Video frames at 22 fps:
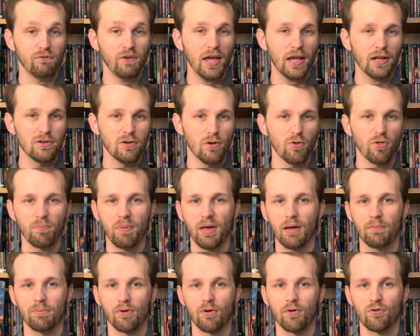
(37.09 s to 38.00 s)
fake
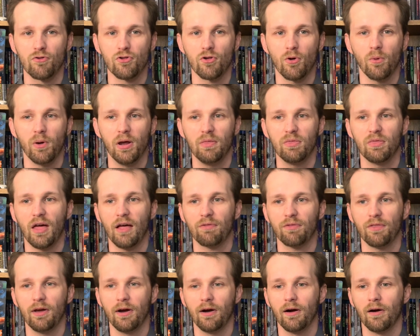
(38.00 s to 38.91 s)
newspapers showing that
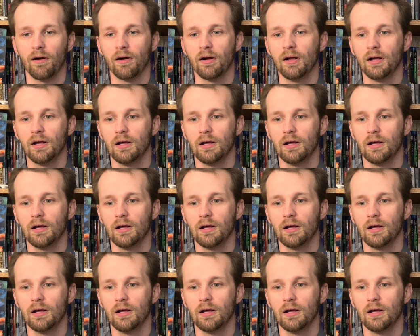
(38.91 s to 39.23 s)
their